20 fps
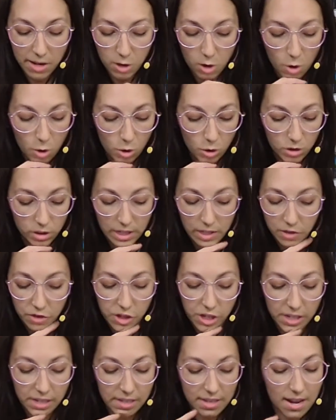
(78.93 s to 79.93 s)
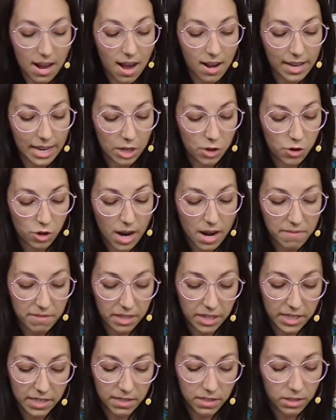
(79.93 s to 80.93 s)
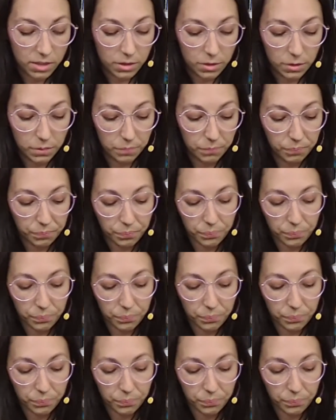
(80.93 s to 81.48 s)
cold if she did not get dry very soon.